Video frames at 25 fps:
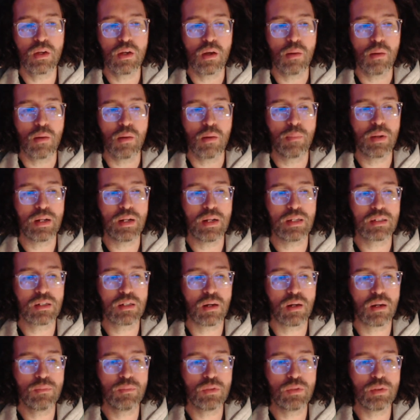But it's
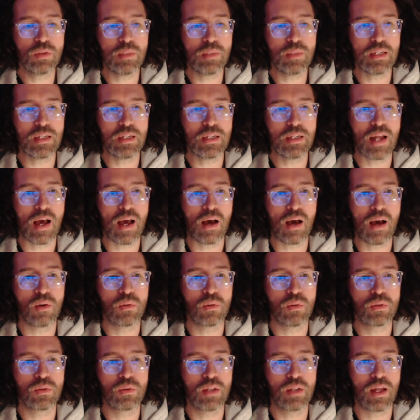come to me
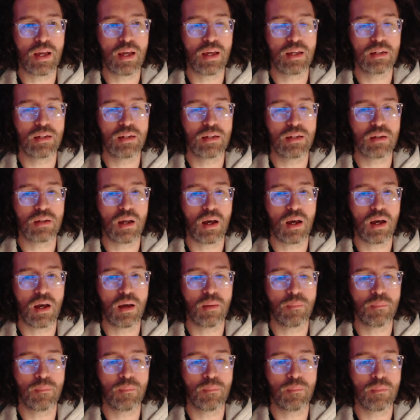now that
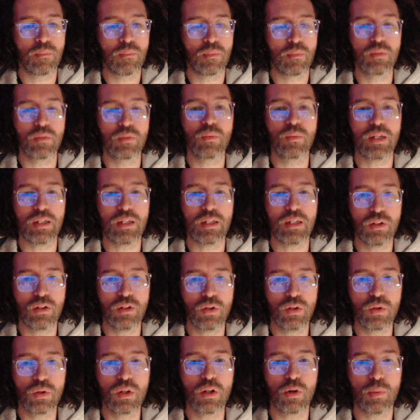we need to
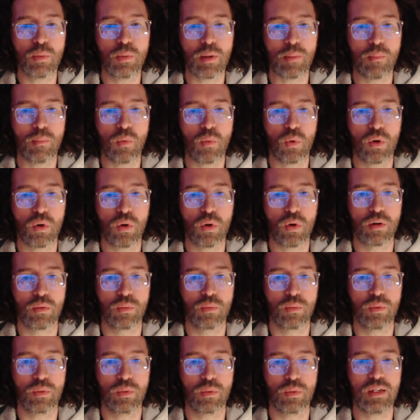do a little bit more.
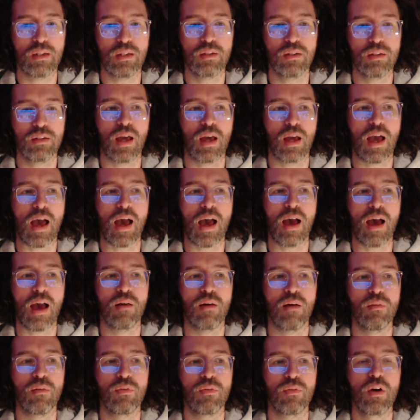We need to
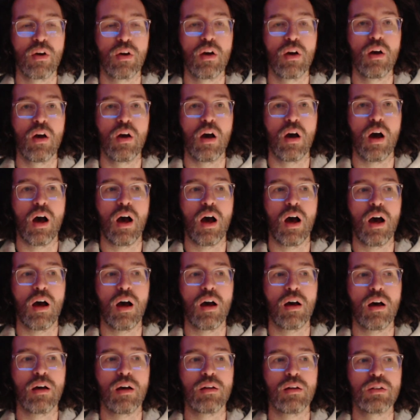have
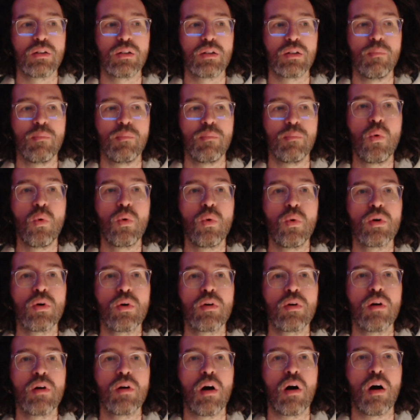
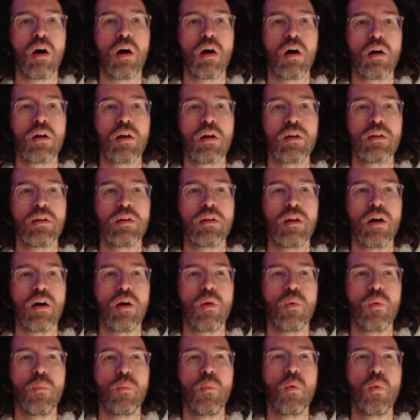more
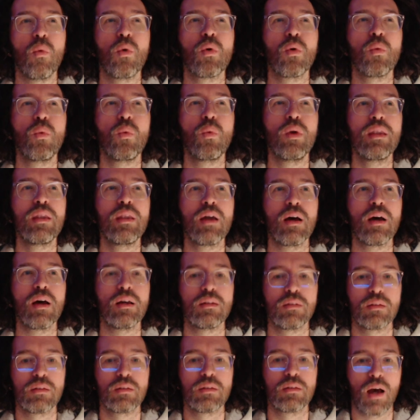with
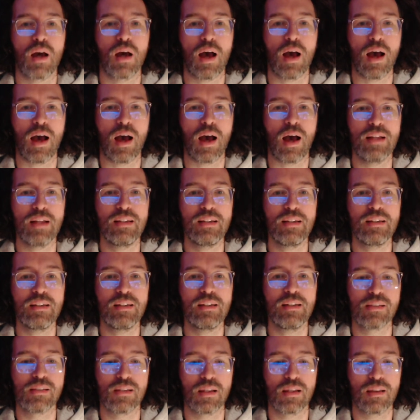us,
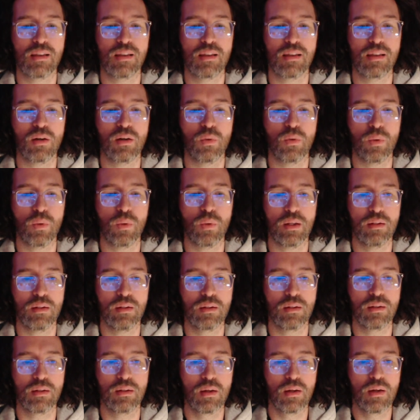ideas to think
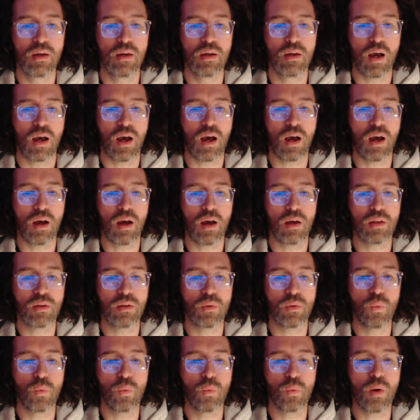with,
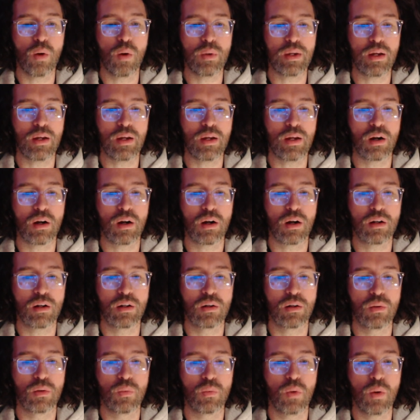what we are
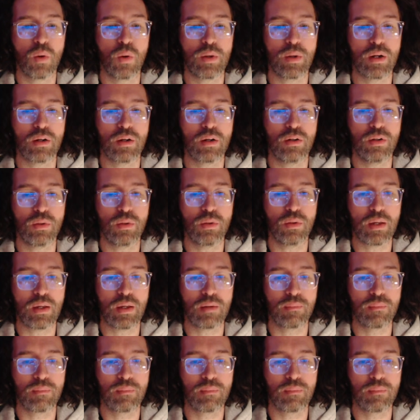doing.